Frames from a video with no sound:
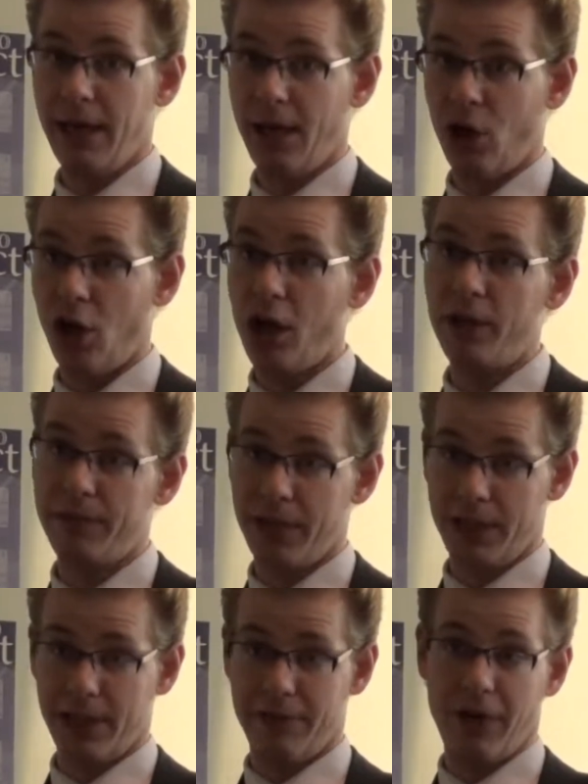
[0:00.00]
a lot of
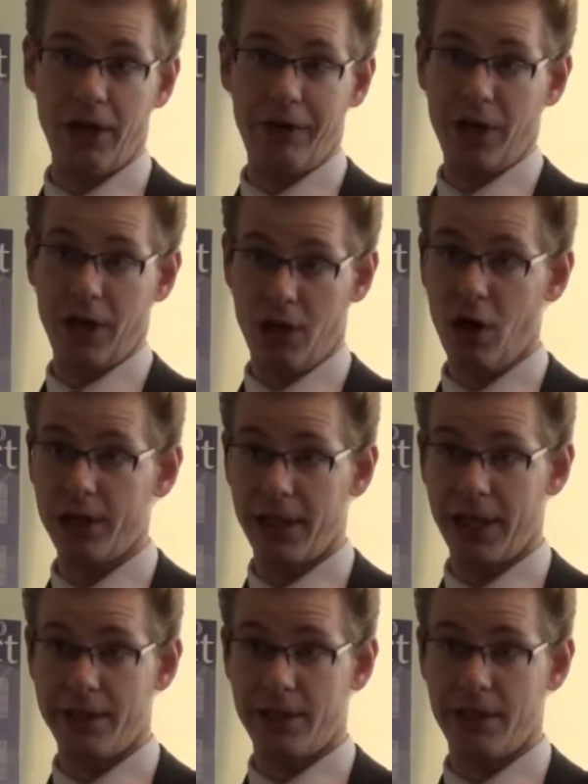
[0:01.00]
this is very, very
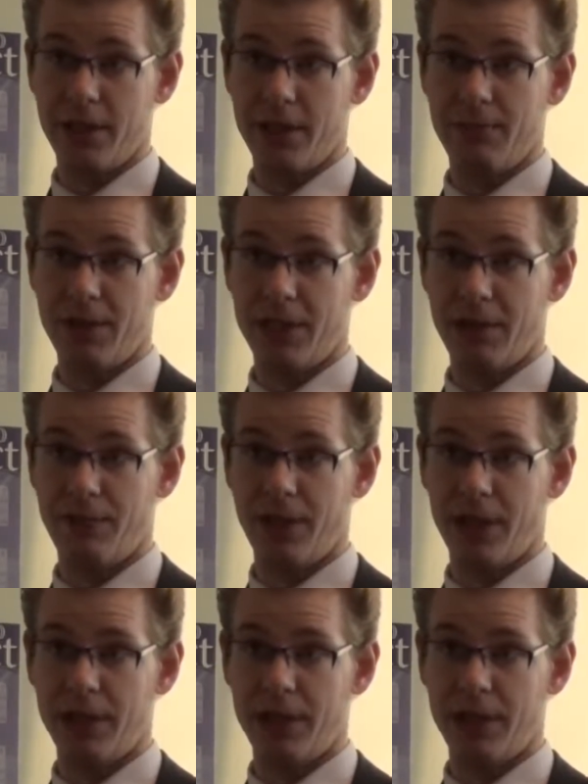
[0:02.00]
context specific.